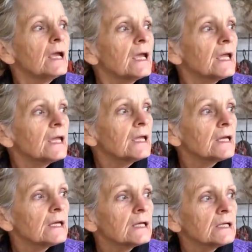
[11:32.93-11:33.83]

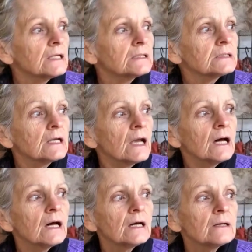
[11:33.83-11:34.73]
And
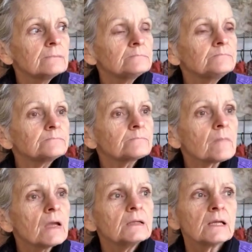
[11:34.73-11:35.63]

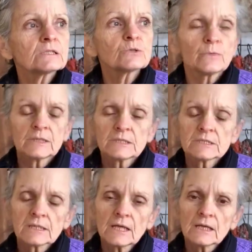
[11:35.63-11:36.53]
next
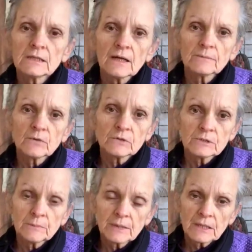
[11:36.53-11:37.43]
Wednesday, I'm going to
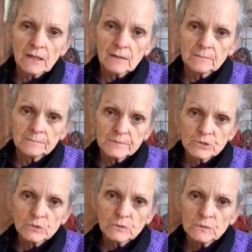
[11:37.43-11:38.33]
pick up
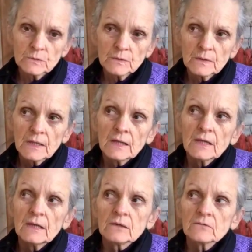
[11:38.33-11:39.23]
2
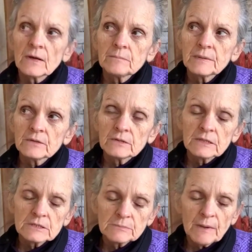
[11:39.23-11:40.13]
Great
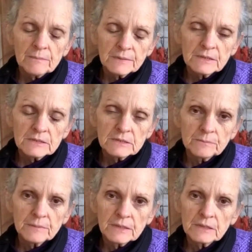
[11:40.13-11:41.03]
Pyrenees puppies
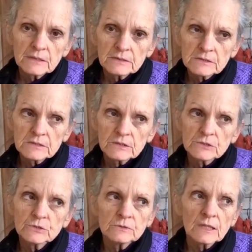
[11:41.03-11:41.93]
because the
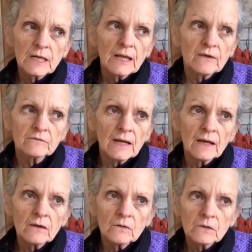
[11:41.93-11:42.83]
2 that I have
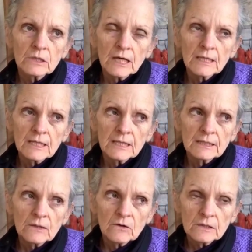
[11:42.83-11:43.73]
now are kind of
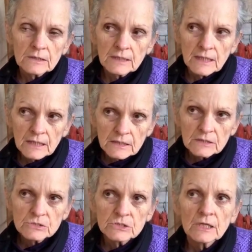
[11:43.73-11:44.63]
getting on in
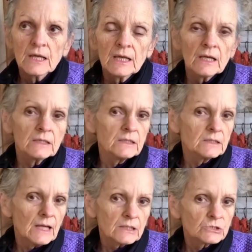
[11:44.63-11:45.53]
age, and it
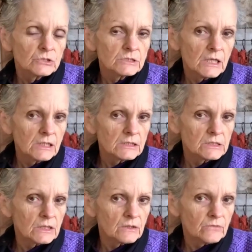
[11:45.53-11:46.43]
actually takes
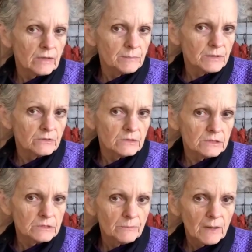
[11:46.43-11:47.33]
a Great
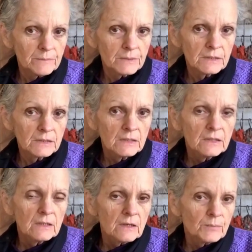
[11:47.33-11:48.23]
Pyrenees puppy
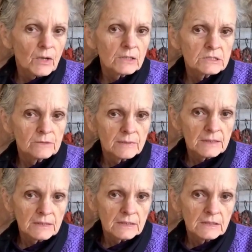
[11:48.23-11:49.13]

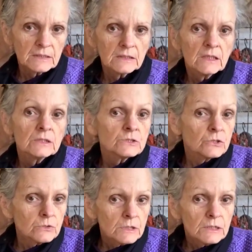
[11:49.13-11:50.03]
approximately 2
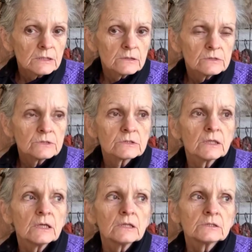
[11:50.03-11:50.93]
years
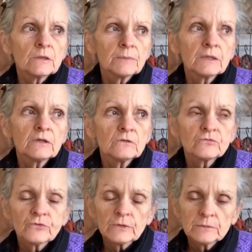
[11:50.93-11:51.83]
to be
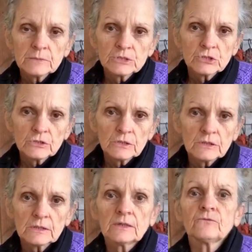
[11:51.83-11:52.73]
fully
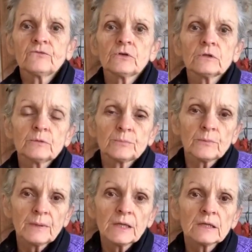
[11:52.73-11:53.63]
mature and fully
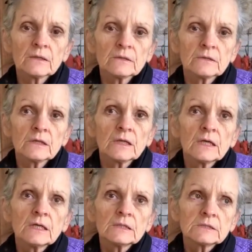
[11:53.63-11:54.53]
prepared
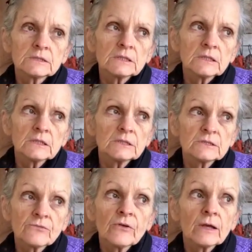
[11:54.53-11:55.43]
to
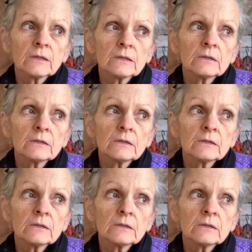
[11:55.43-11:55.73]
defend